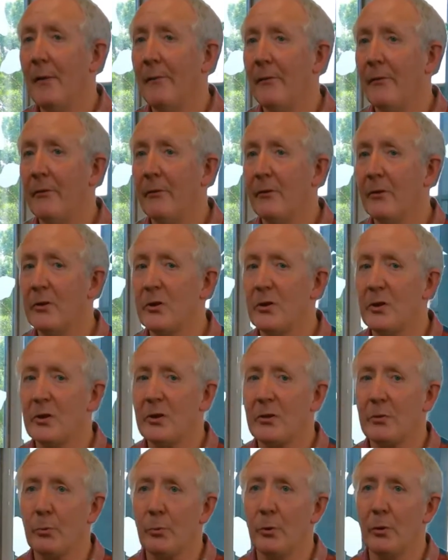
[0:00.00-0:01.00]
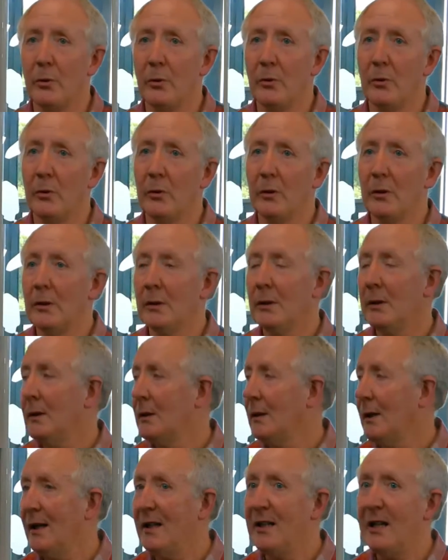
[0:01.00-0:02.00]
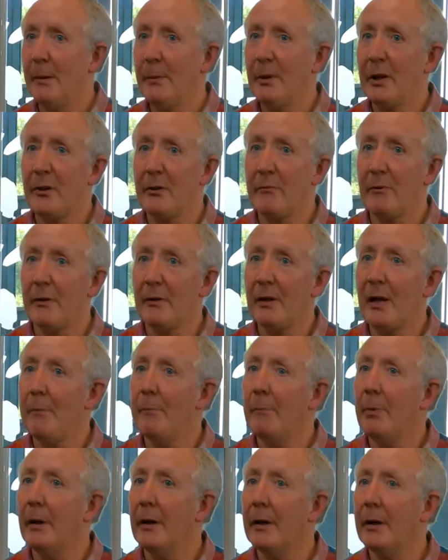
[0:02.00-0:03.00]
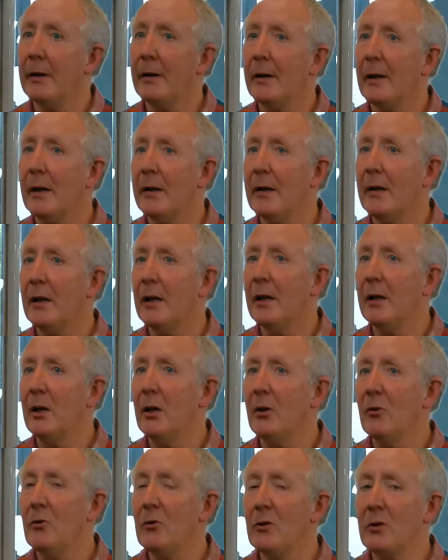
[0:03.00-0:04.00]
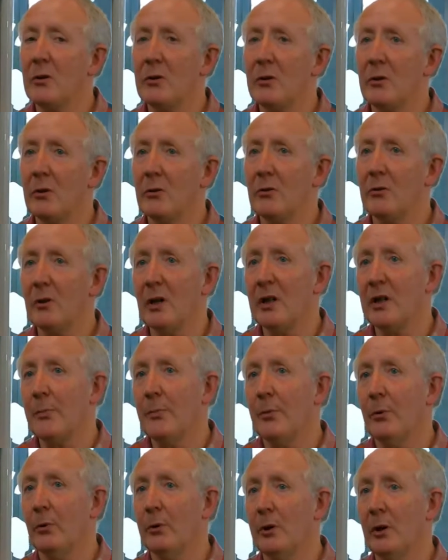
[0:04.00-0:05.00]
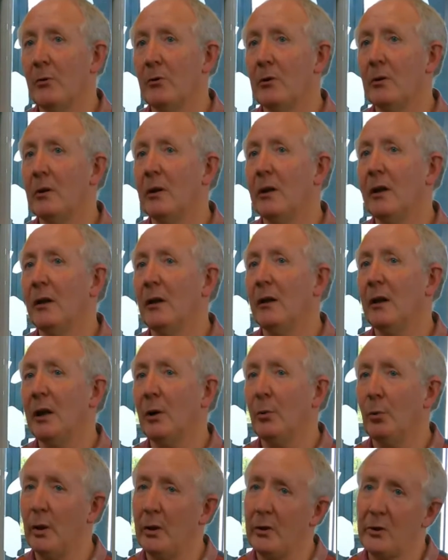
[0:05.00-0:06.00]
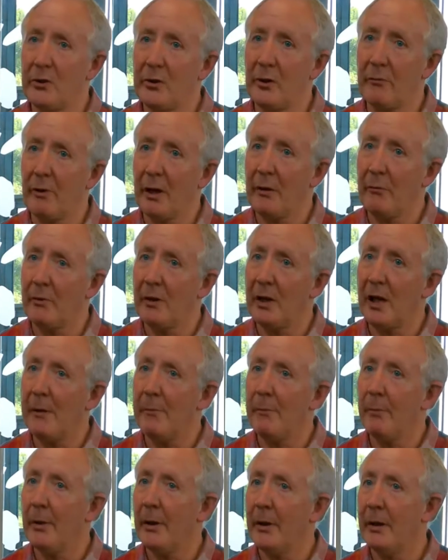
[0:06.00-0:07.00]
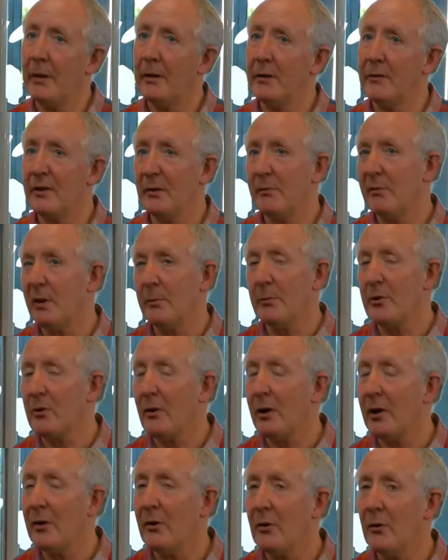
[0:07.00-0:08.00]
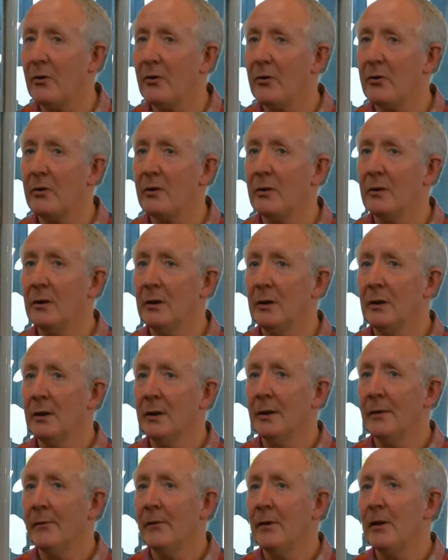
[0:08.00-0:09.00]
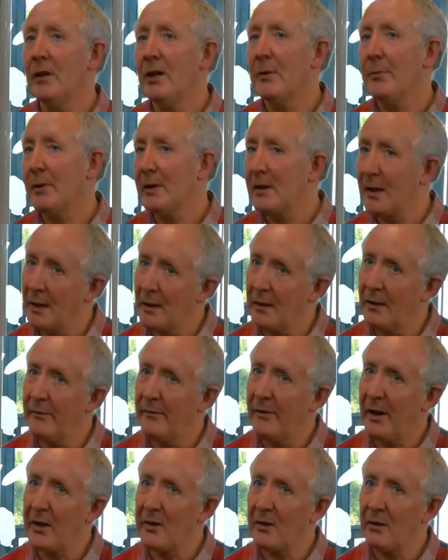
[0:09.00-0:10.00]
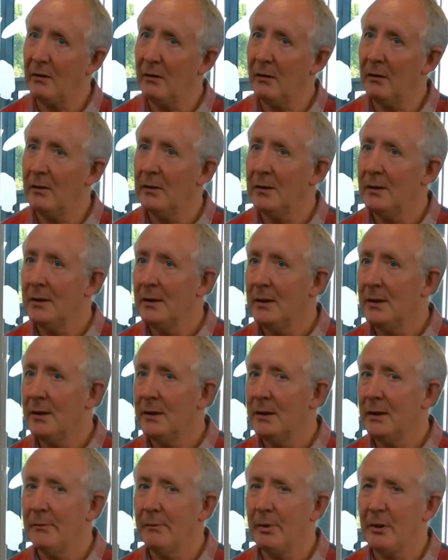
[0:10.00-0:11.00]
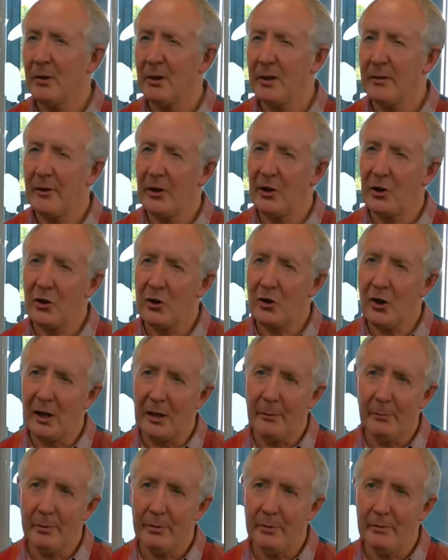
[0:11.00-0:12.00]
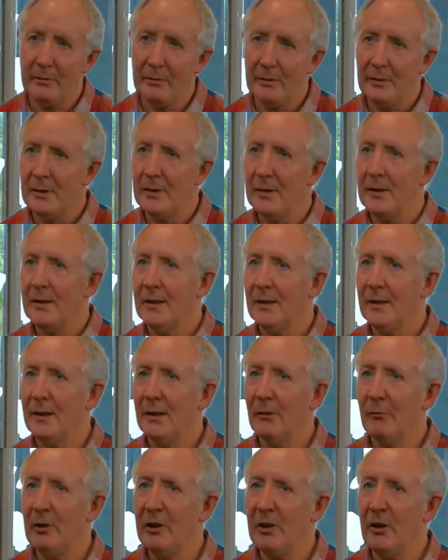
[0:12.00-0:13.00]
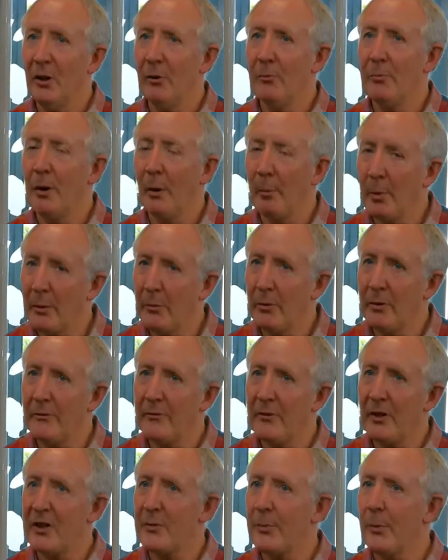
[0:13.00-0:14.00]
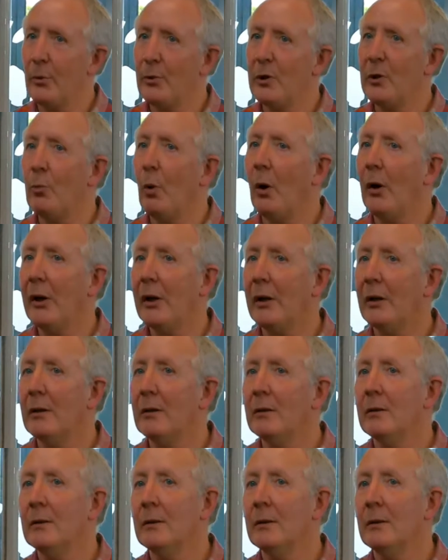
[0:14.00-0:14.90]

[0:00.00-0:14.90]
amphoras were endemic throughout the empire and they're used to transport usually liquids around the empire, sometimes dry goods. This particular vessel, uh, because of its shape, uh, we know probably would have transported wine.